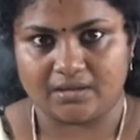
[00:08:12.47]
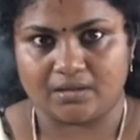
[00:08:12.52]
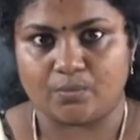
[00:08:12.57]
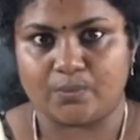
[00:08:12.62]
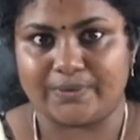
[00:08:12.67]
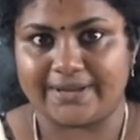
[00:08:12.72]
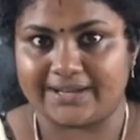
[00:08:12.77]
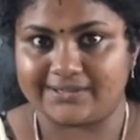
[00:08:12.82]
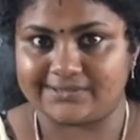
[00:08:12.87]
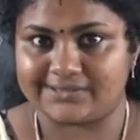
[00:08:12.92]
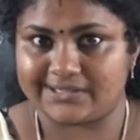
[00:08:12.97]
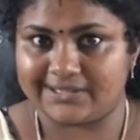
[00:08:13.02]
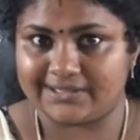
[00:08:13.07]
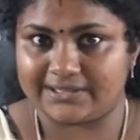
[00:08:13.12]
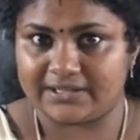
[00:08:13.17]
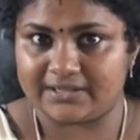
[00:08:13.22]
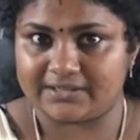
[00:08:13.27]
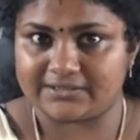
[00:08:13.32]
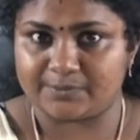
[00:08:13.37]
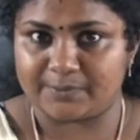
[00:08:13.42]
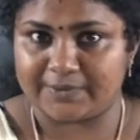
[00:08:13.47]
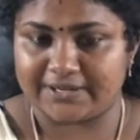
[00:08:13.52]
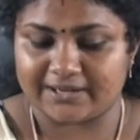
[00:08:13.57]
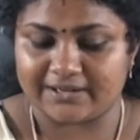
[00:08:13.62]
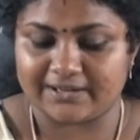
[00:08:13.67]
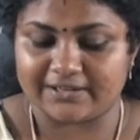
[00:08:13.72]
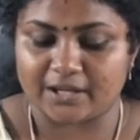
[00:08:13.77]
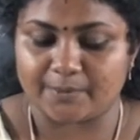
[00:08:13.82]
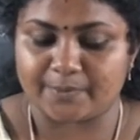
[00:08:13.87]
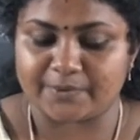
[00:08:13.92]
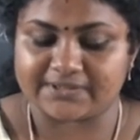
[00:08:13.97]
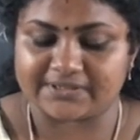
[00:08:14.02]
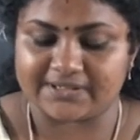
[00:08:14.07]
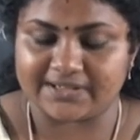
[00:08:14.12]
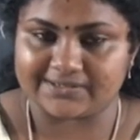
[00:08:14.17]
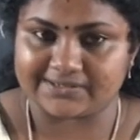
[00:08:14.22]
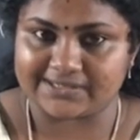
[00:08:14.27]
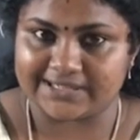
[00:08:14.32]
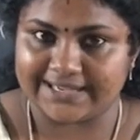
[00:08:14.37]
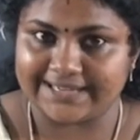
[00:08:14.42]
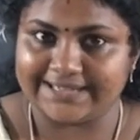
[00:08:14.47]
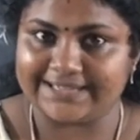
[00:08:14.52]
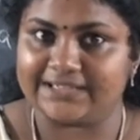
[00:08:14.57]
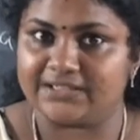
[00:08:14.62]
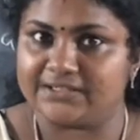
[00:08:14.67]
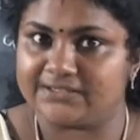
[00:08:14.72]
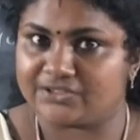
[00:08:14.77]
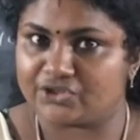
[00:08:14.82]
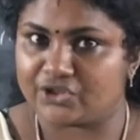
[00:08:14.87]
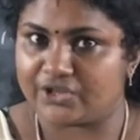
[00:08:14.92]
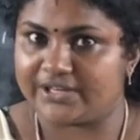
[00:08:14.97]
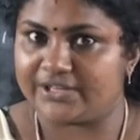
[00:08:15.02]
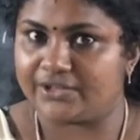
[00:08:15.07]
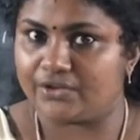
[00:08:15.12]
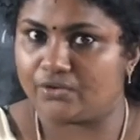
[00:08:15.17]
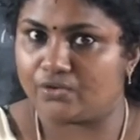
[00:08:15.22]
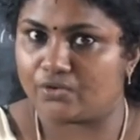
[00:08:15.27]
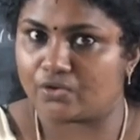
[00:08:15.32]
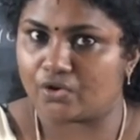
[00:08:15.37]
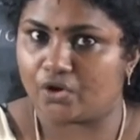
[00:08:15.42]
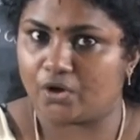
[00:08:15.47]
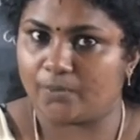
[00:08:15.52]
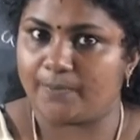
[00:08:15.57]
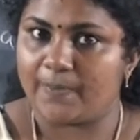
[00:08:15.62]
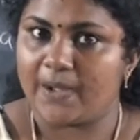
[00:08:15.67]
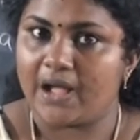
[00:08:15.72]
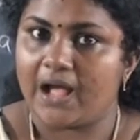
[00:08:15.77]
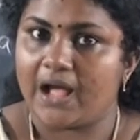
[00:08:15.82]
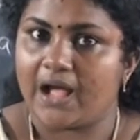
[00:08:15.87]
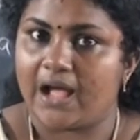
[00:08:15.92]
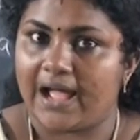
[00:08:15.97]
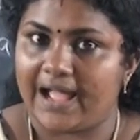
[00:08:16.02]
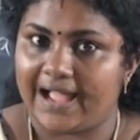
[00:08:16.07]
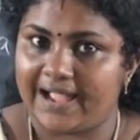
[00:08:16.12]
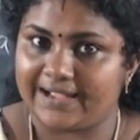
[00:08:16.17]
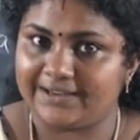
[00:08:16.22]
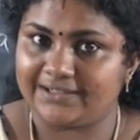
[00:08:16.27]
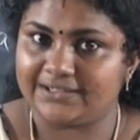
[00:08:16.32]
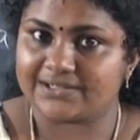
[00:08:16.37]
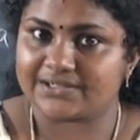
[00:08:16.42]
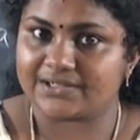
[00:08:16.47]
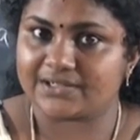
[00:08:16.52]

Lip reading: We can see this mineral deposits in Eastern Europe and